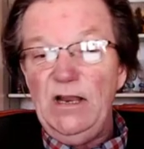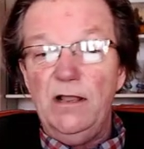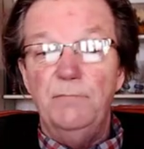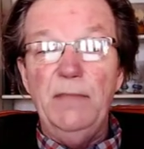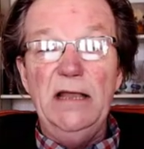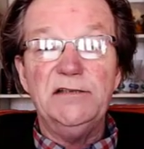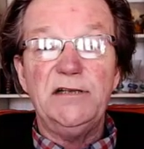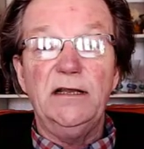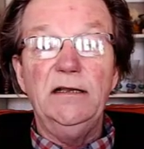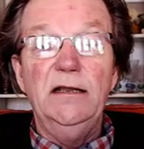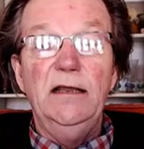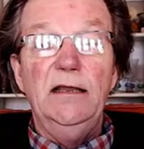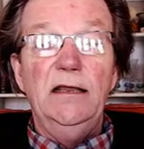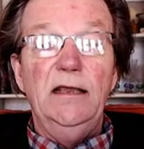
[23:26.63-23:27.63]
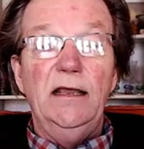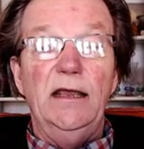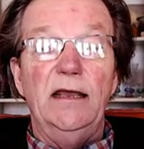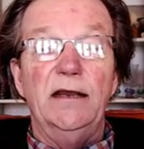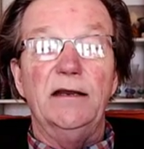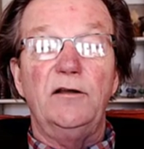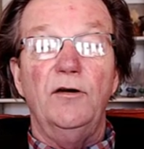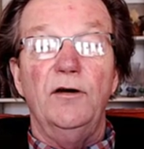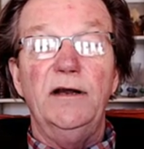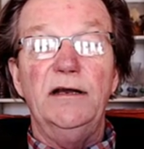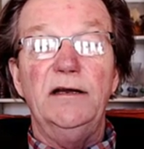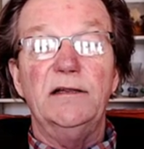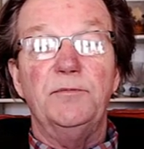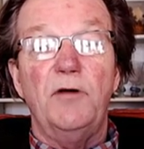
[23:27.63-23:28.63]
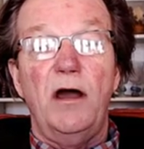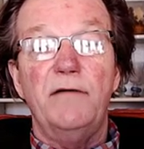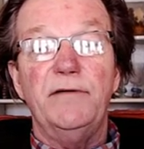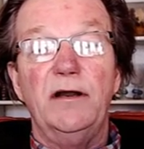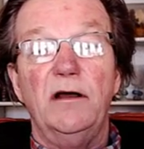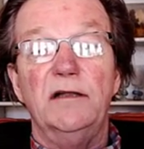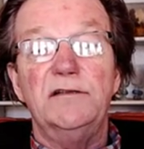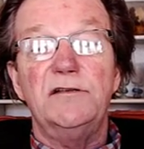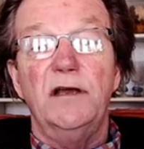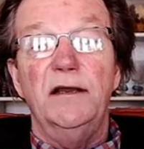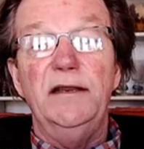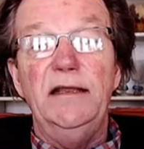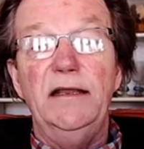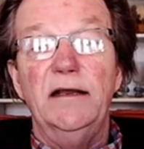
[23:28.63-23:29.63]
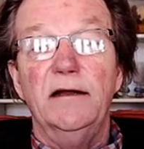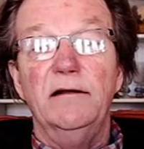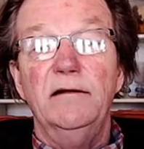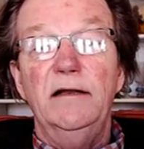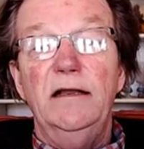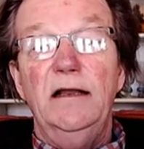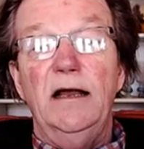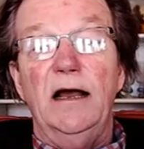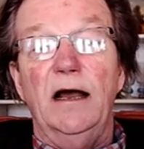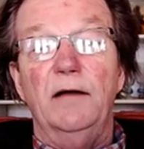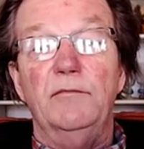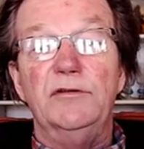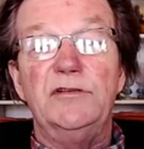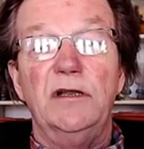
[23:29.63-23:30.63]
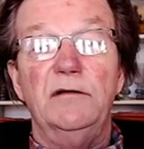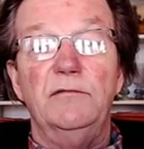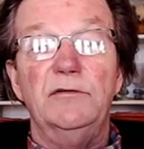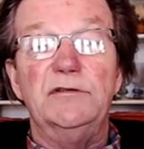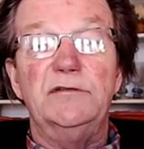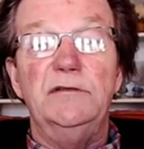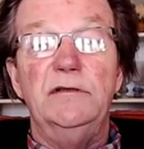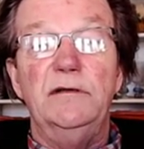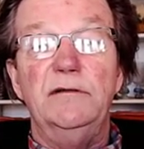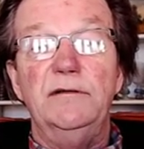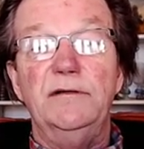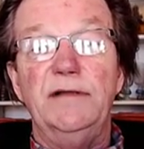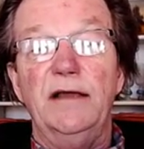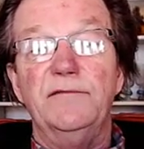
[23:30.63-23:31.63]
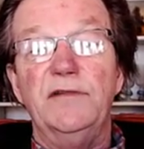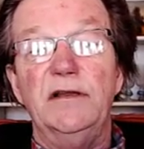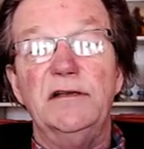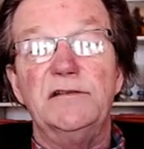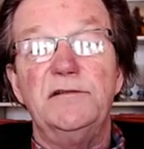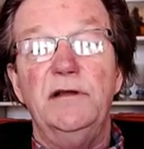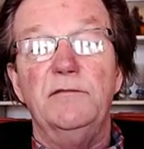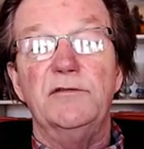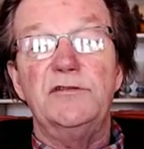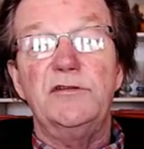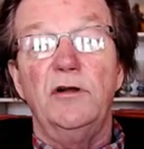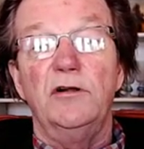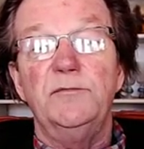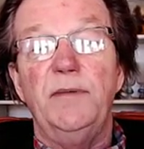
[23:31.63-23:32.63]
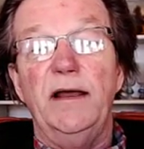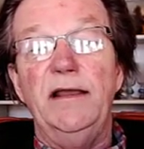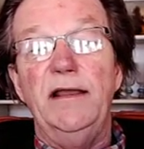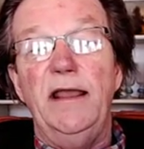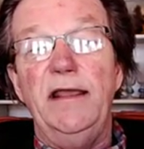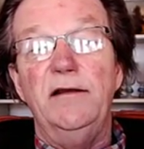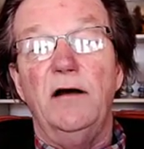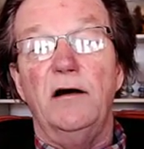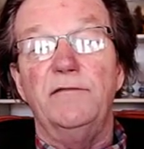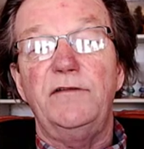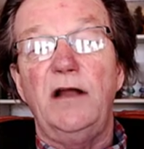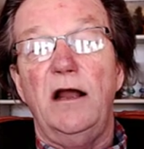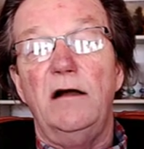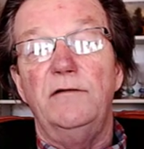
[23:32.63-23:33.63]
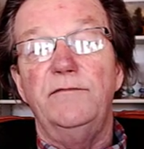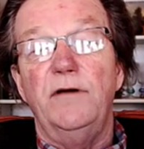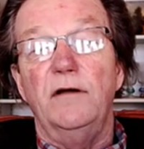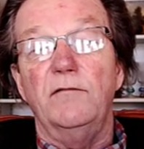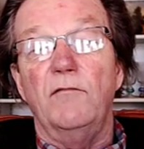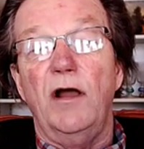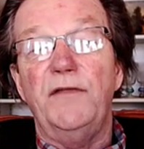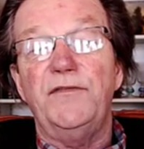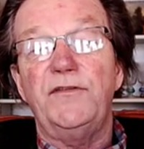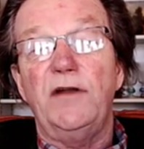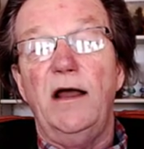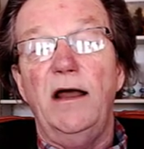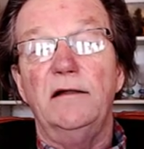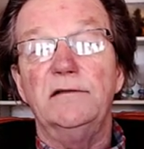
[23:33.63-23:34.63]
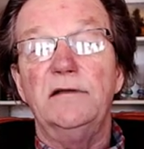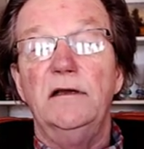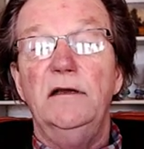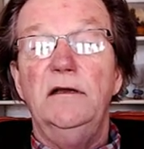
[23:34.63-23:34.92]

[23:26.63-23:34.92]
amazing. And according to the provenance on here, they have the history. It was sold by Adolf Karl von Rothschild,